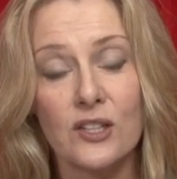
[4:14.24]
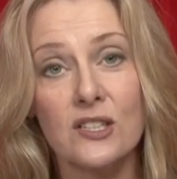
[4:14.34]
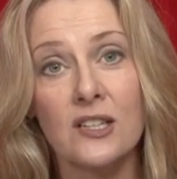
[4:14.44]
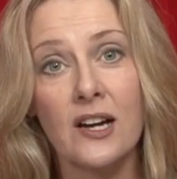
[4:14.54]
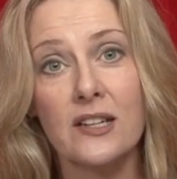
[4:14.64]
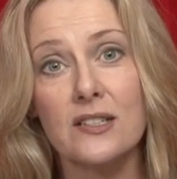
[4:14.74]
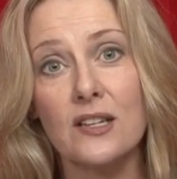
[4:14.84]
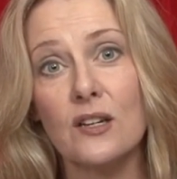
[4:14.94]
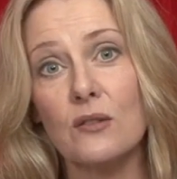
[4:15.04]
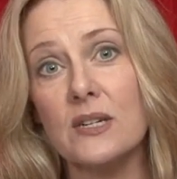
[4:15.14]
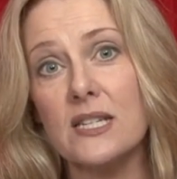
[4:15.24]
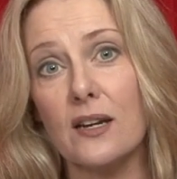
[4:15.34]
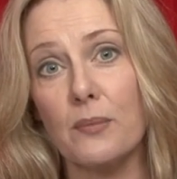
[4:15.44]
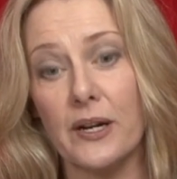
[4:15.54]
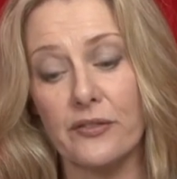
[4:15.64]
Tonight, we
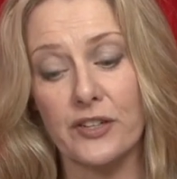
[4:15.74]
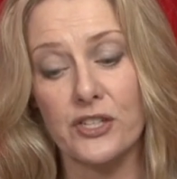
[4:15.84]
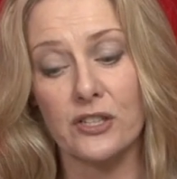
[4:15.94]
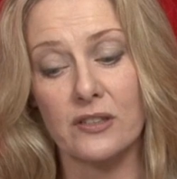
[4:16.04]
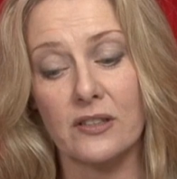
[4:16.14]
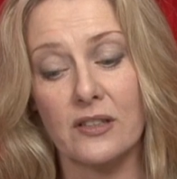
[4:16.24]
celebrate fiction.